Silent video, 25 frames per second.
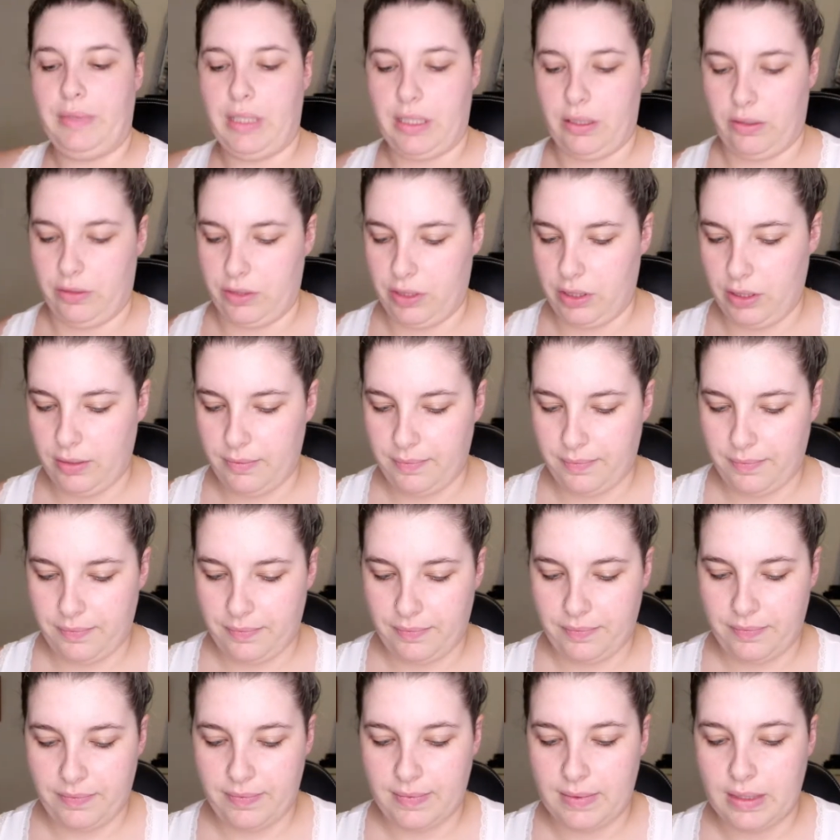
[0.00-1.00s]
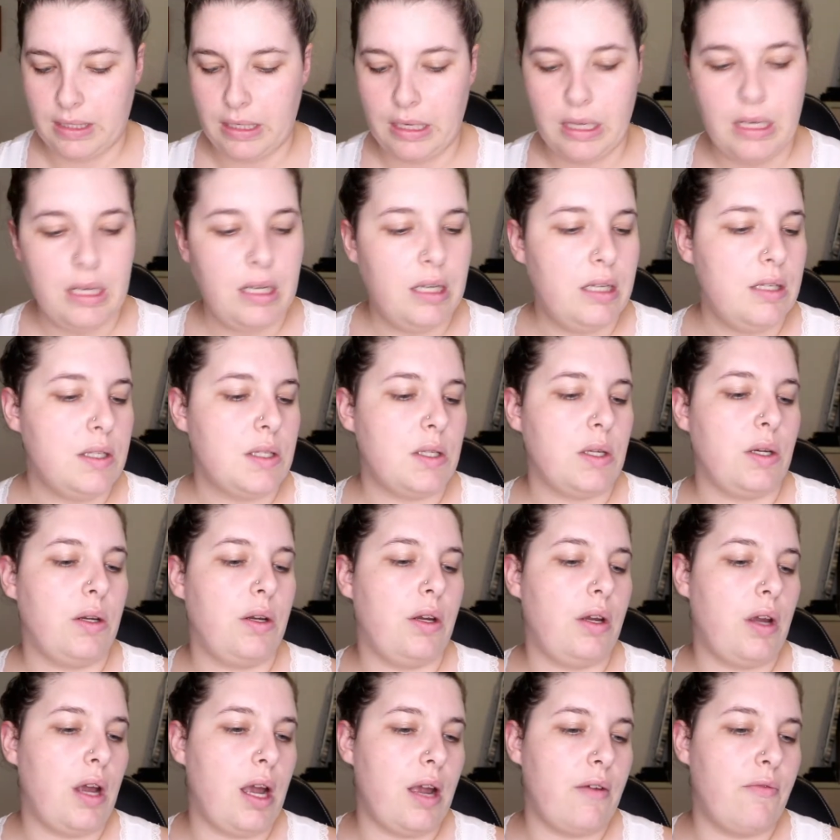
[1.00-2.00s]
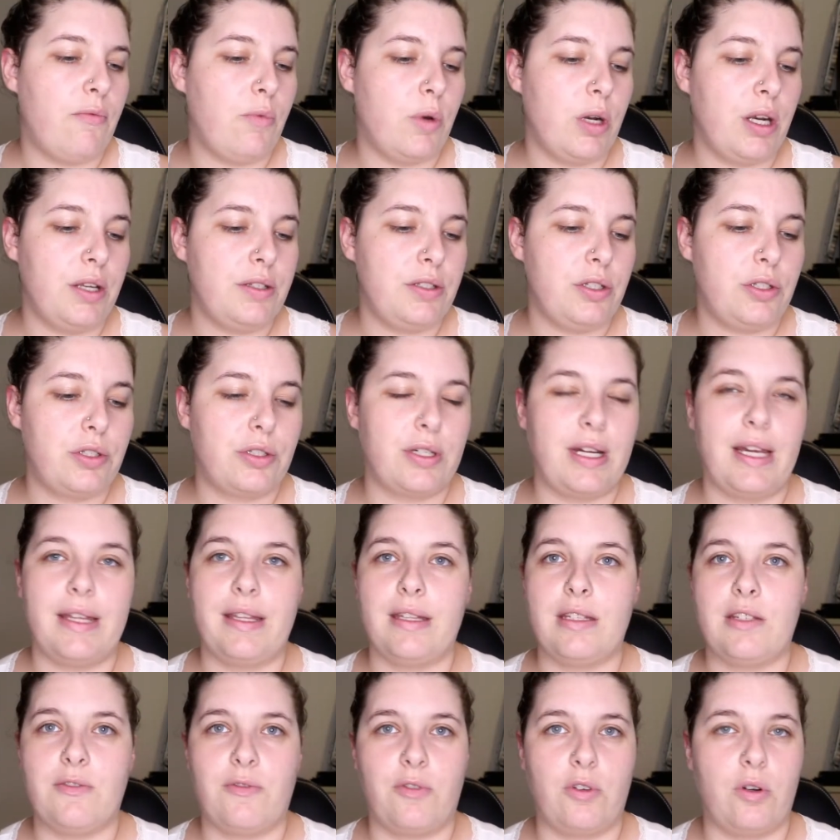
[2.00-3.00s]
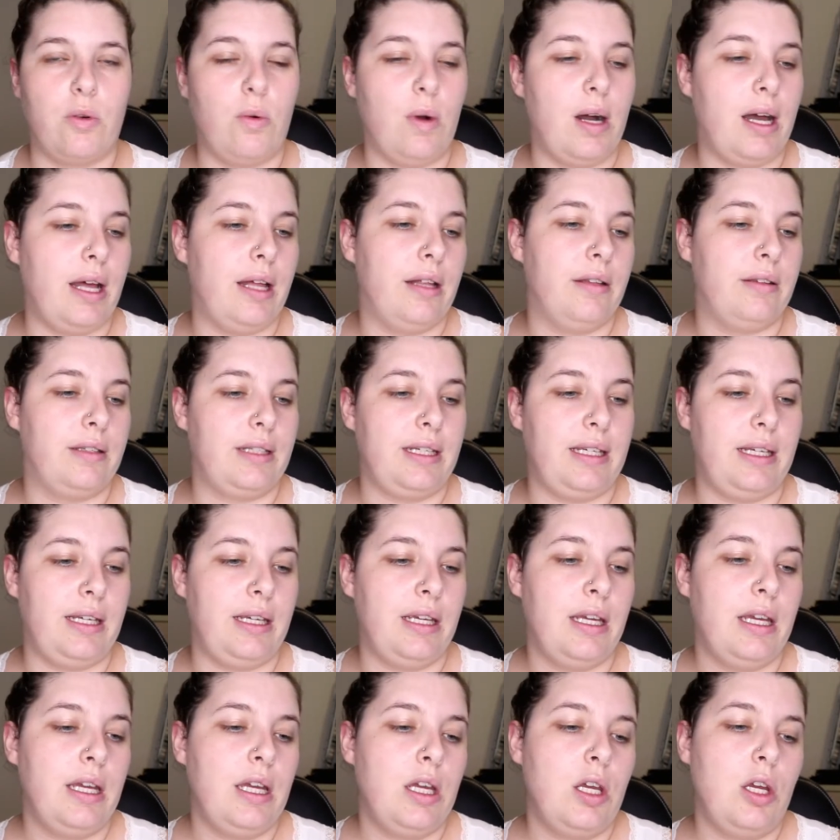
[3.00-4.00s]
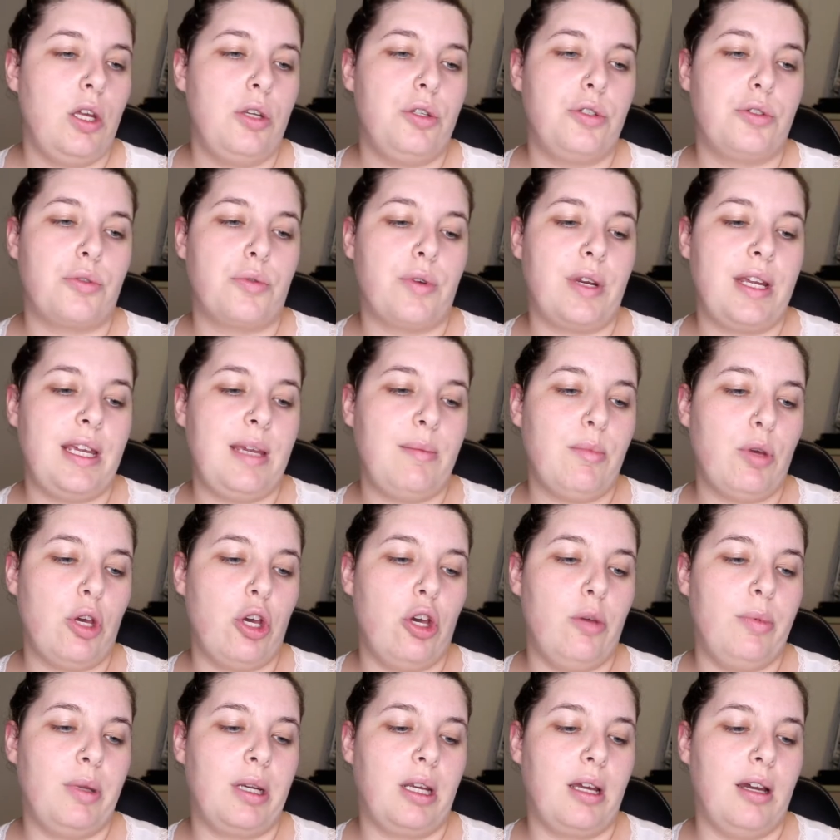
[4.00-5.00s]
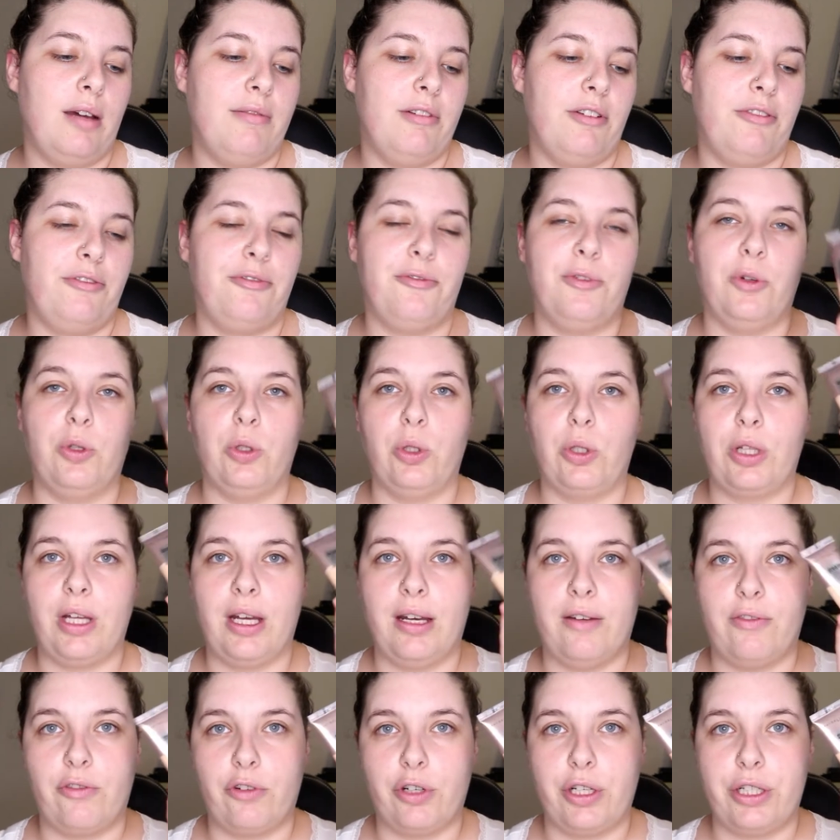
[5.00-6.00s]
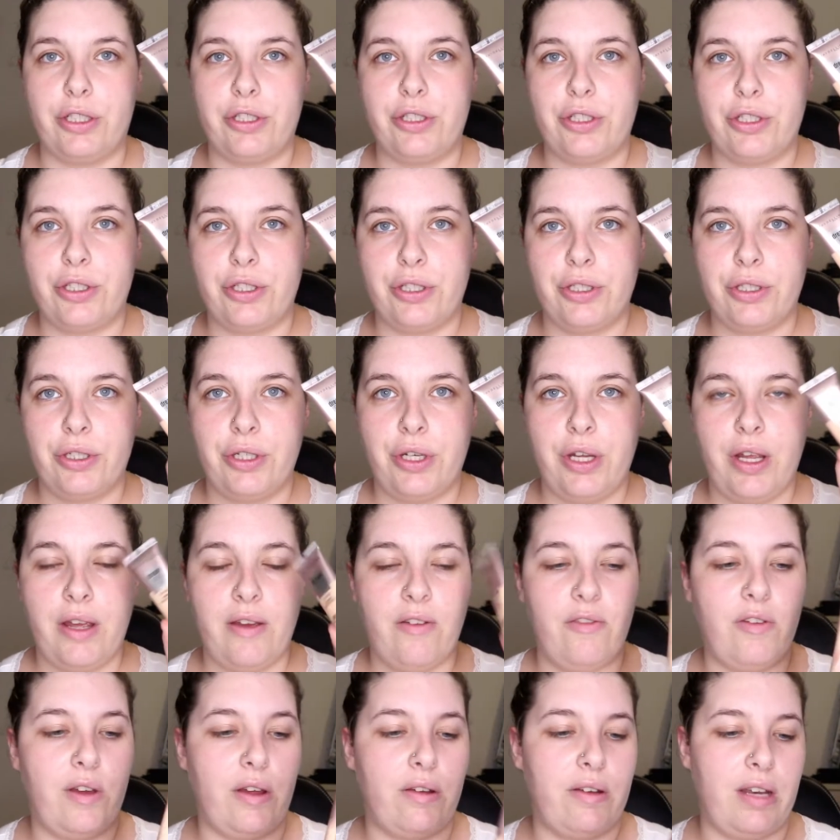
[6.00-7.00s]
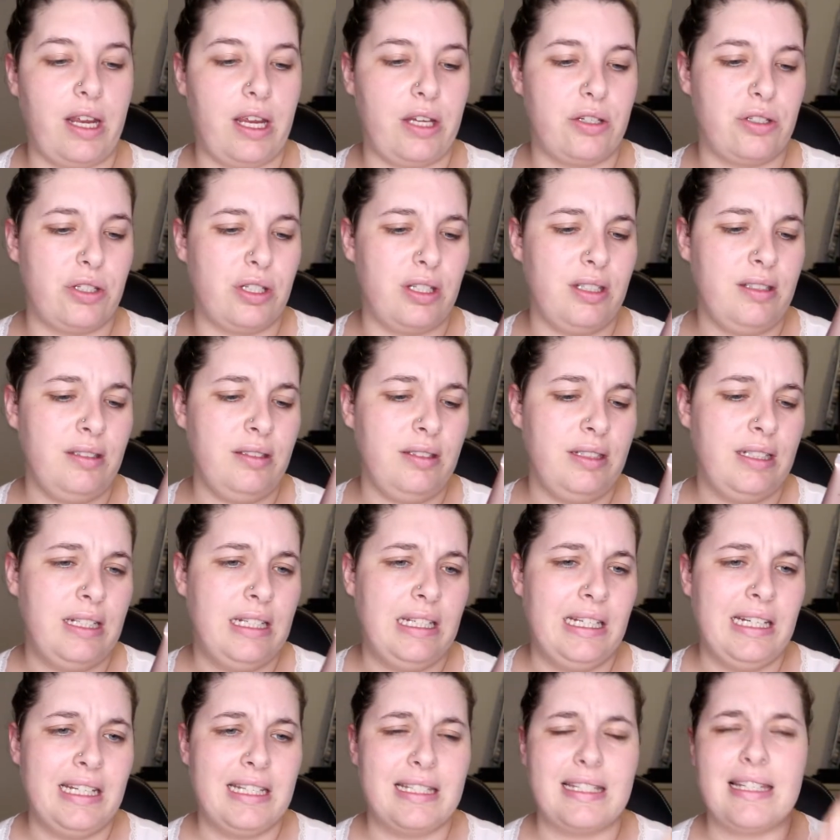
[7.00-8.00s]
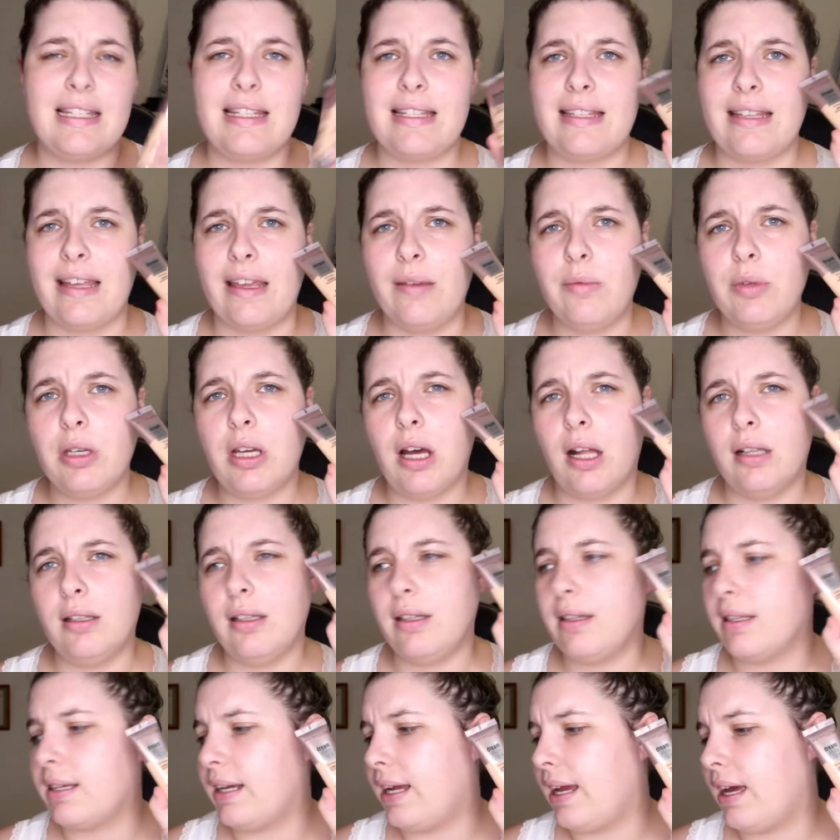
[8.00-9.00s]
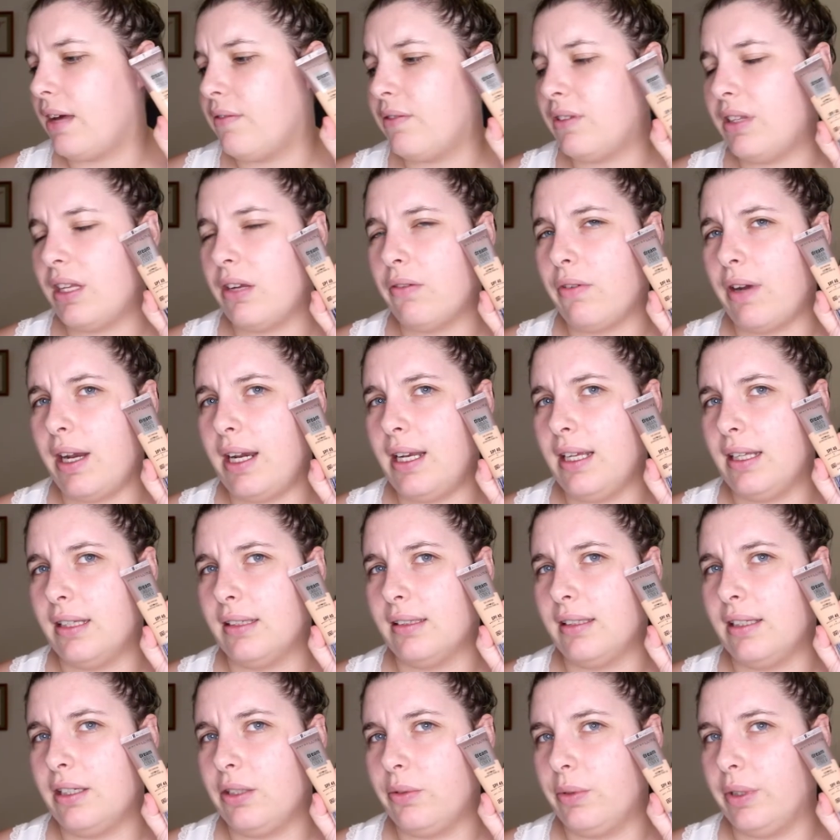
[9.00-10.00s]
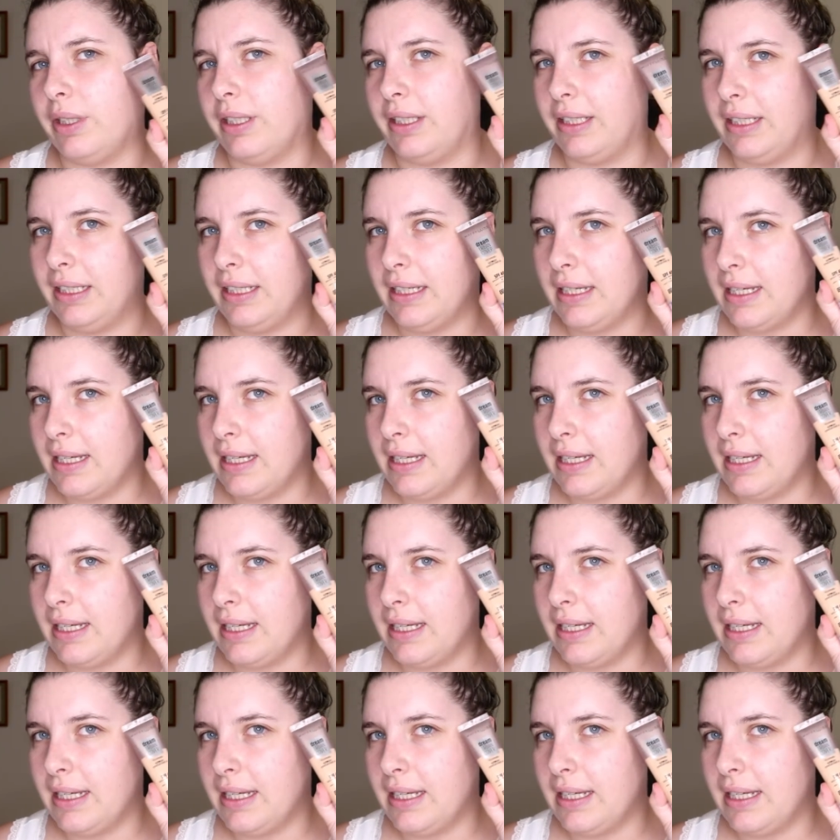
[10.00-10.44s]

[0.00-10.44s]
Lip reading: That'll do. So I've wanted to try this for a while, the Dream Urban Cover Full Coverage Foundation. It's the same color that I have in their Radiant Liquid.